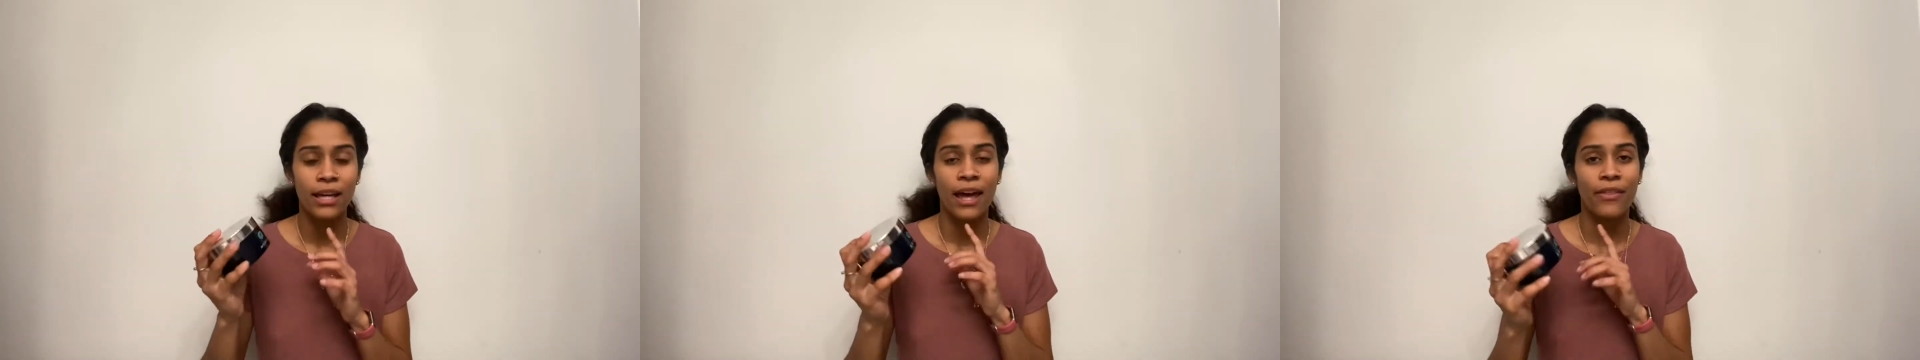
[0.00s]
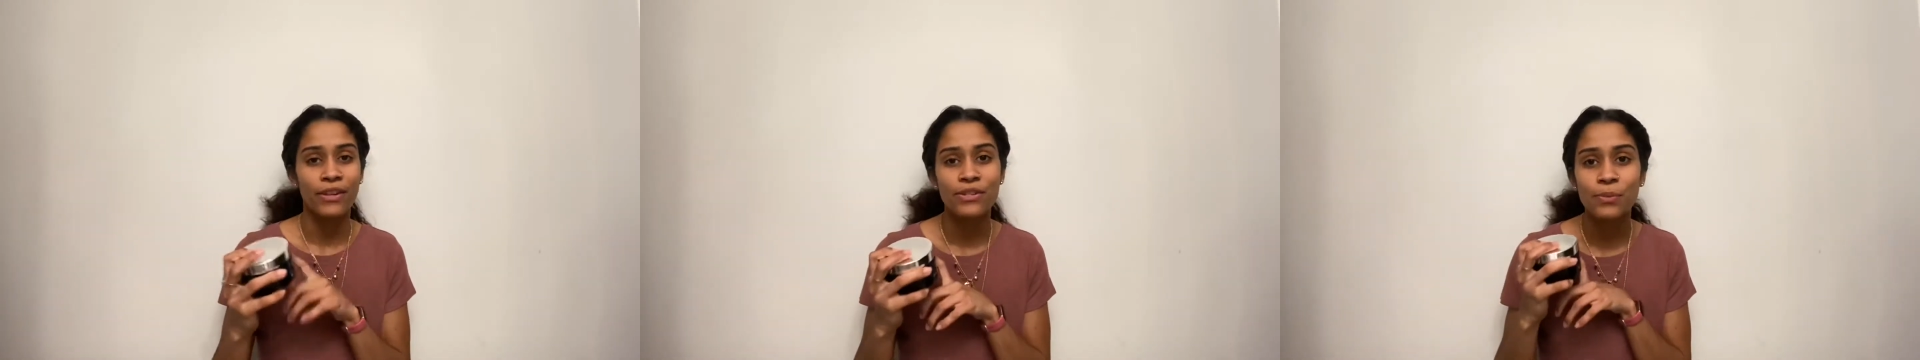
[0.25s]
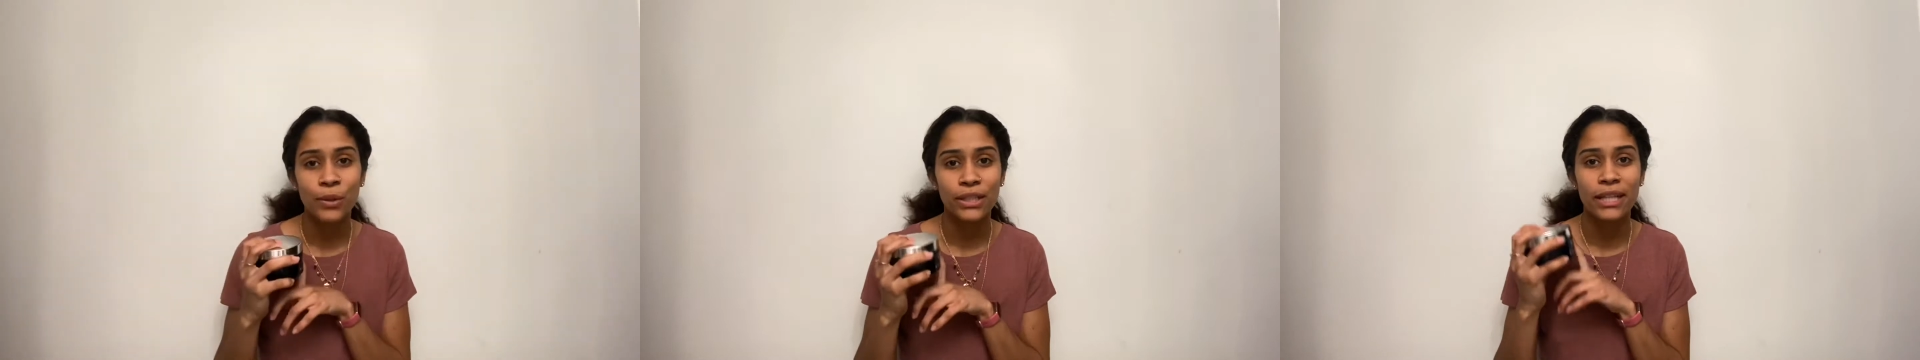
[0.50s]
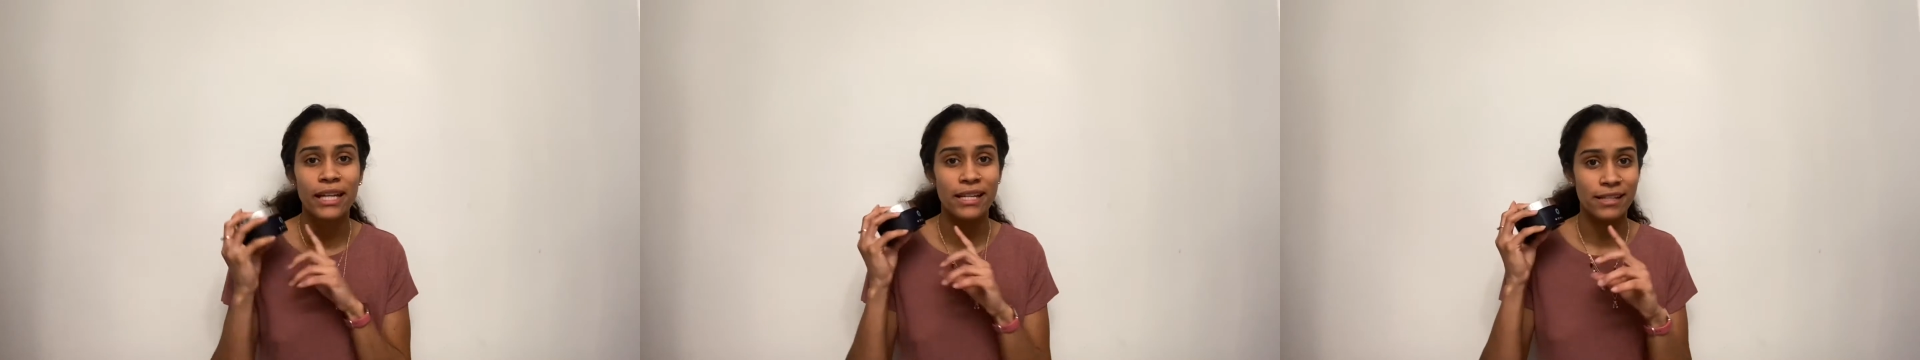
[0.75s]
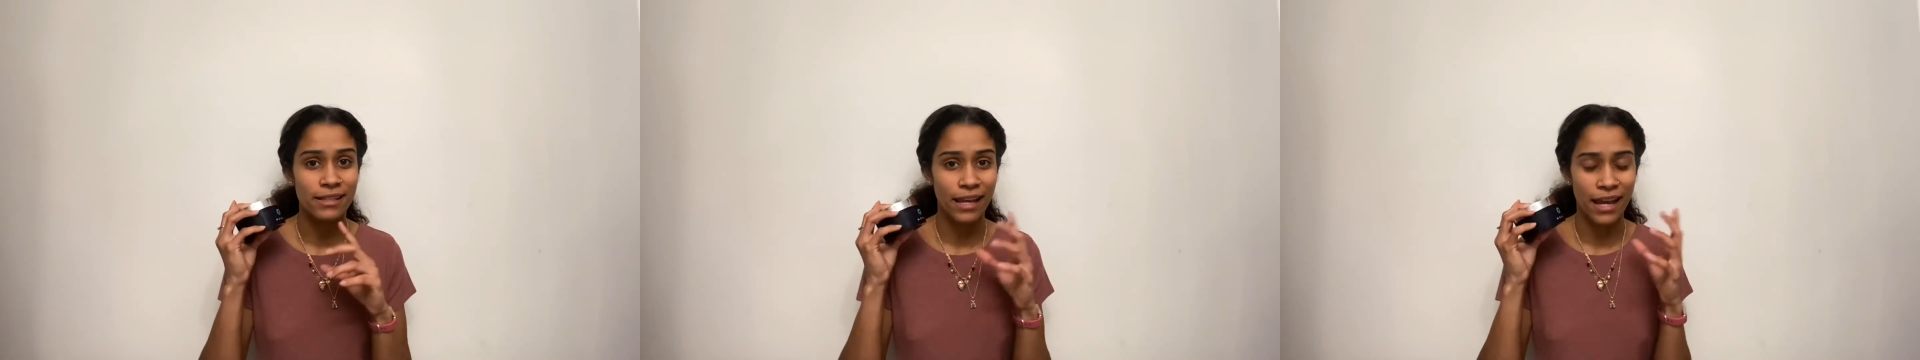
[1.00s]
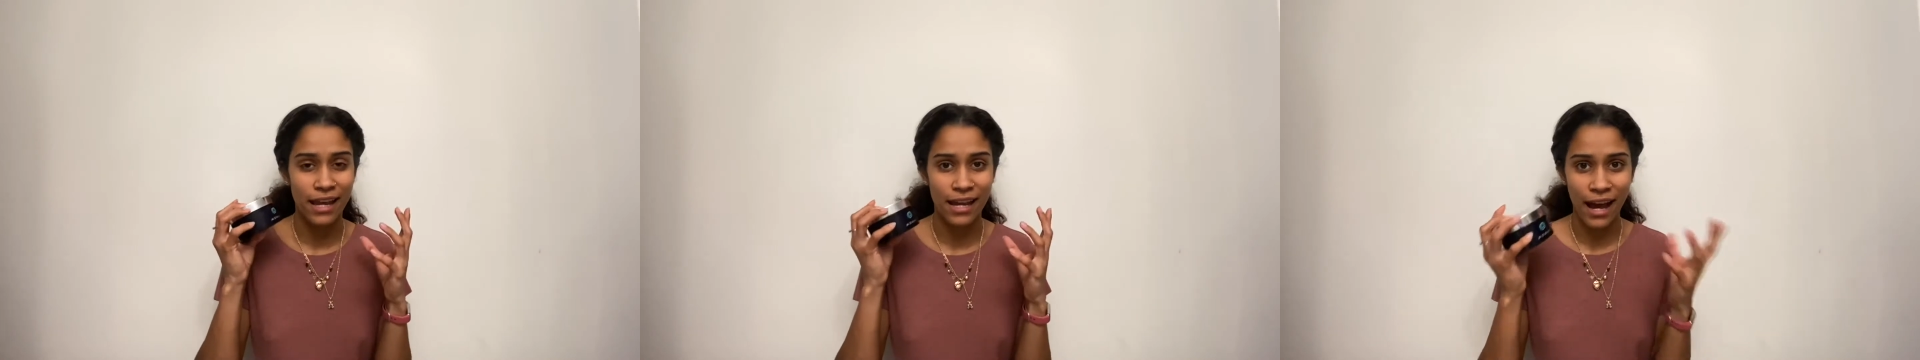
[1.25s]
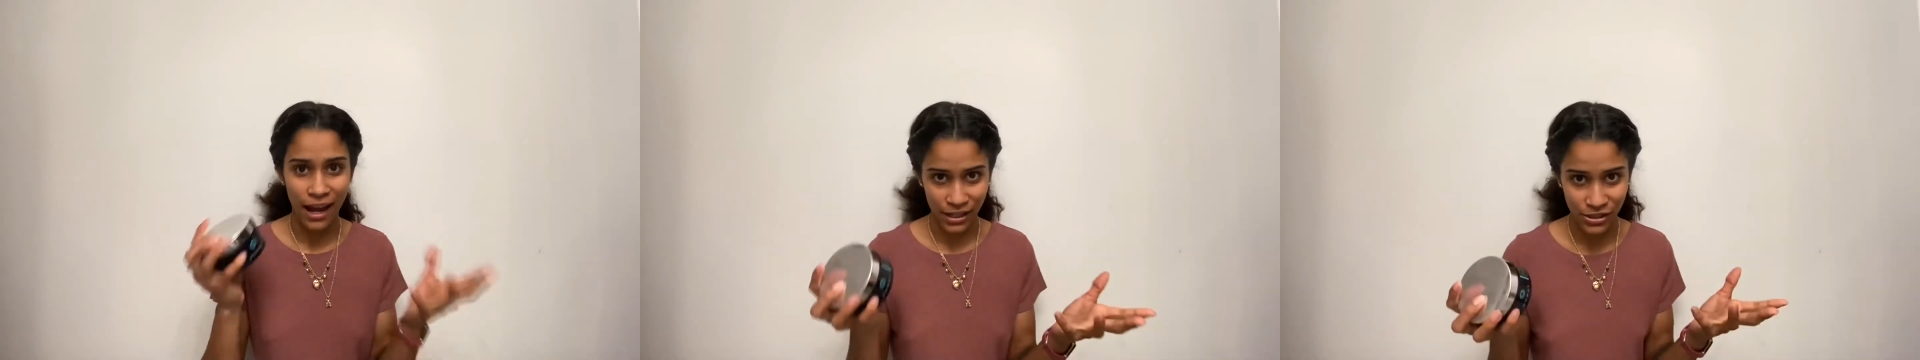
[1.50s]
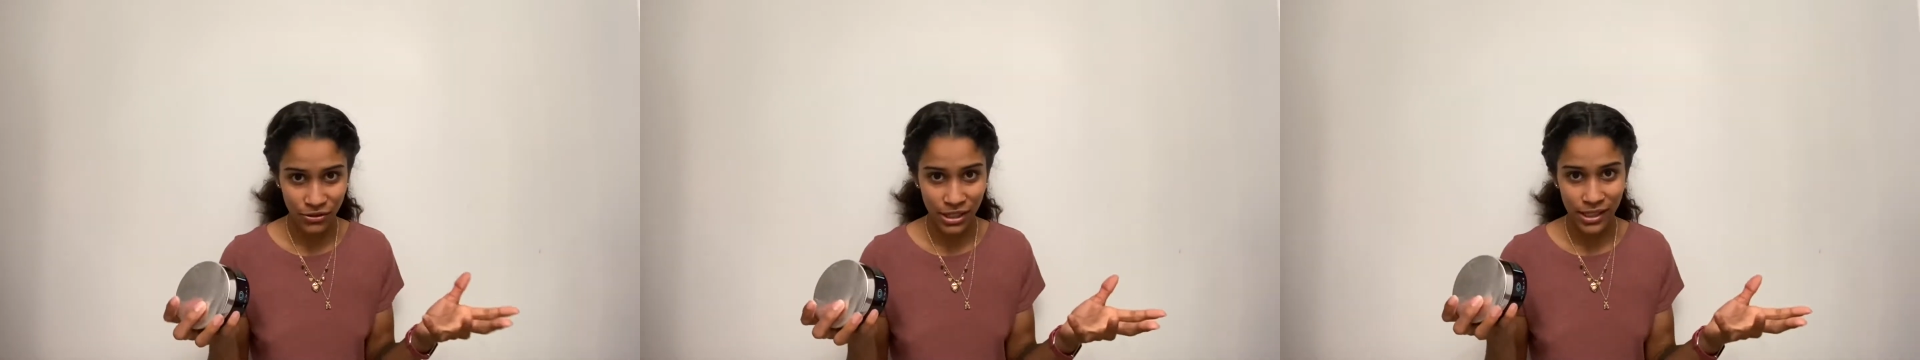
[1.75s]
And this one is a
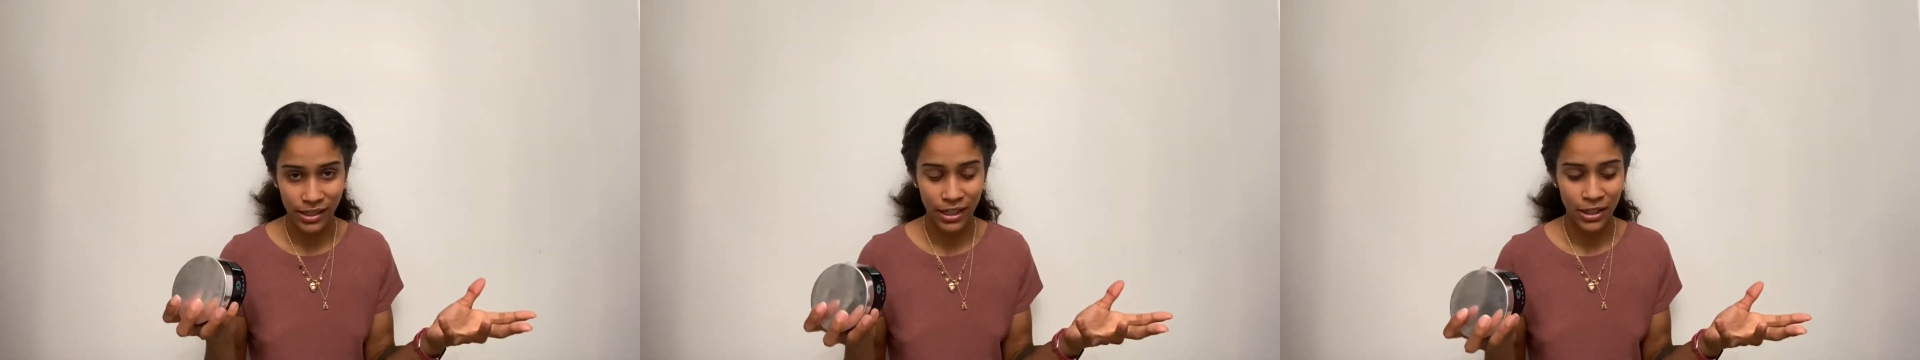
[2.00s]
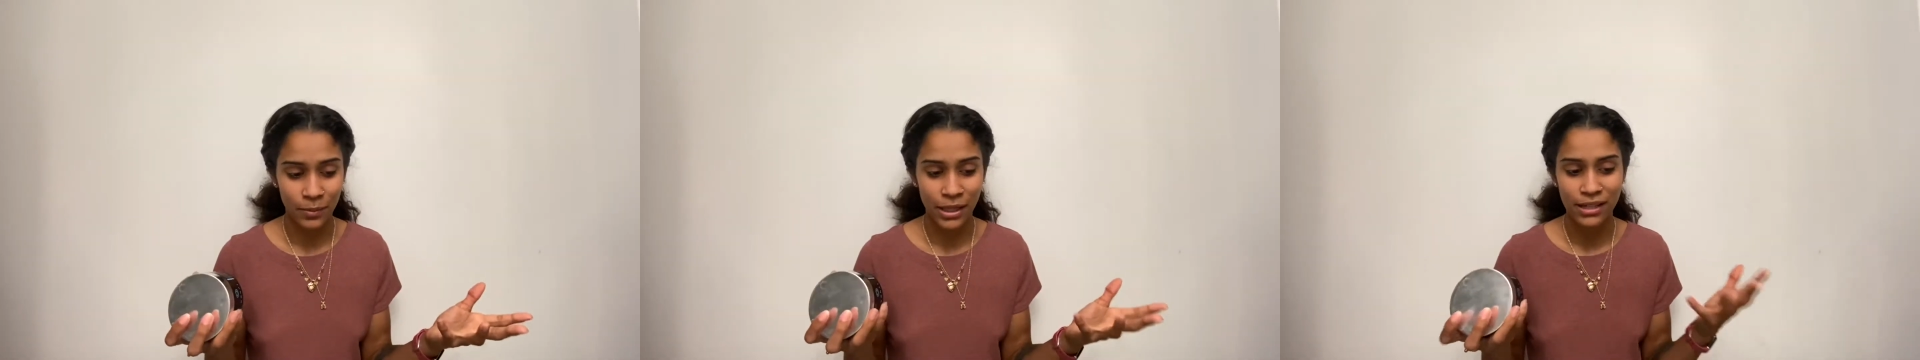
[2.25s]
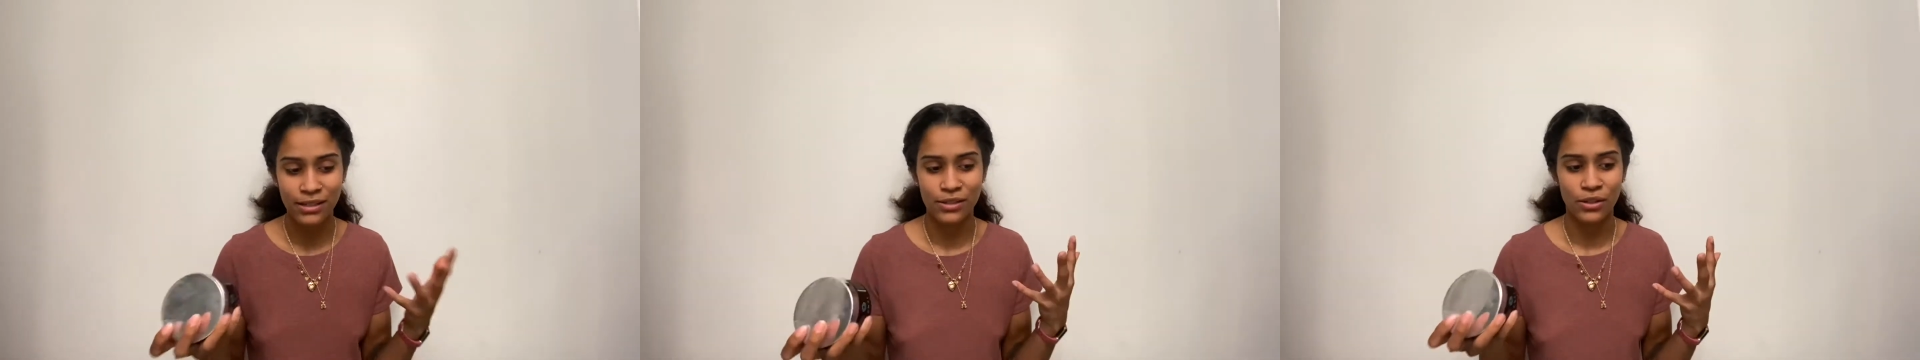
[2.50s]
hydrating hair mask.